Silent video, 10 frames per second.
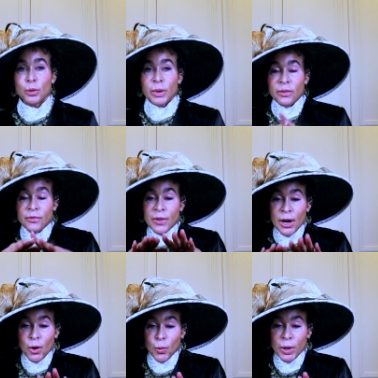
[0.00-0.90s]
to be
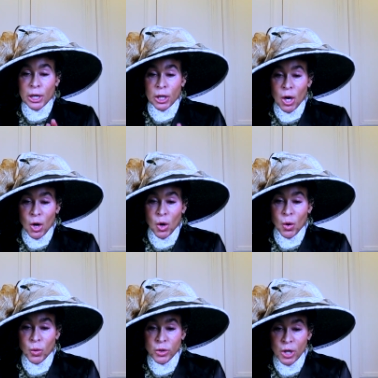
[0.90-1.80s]
very
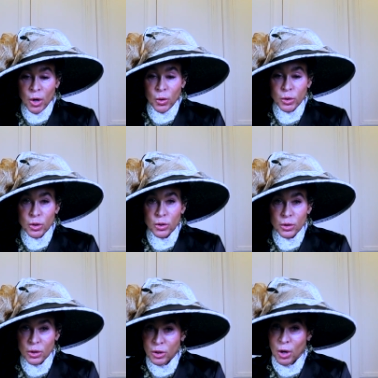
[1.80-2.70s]
low
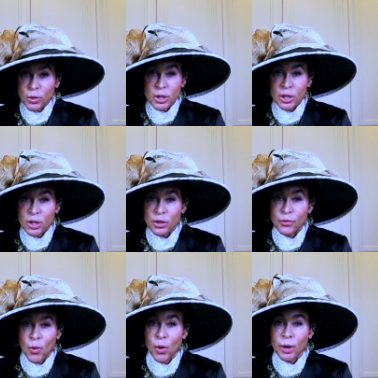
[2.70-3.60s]
dose, dosage
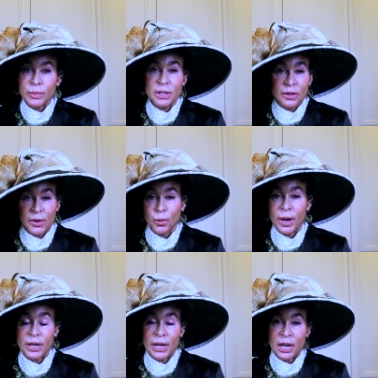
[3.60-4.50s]
forms of
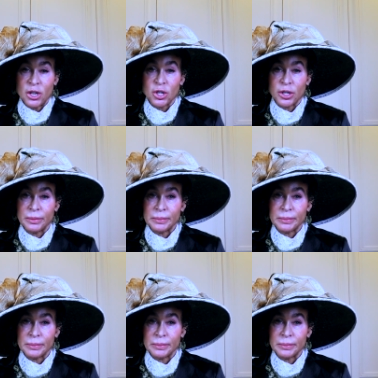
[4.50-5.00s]
irradiation.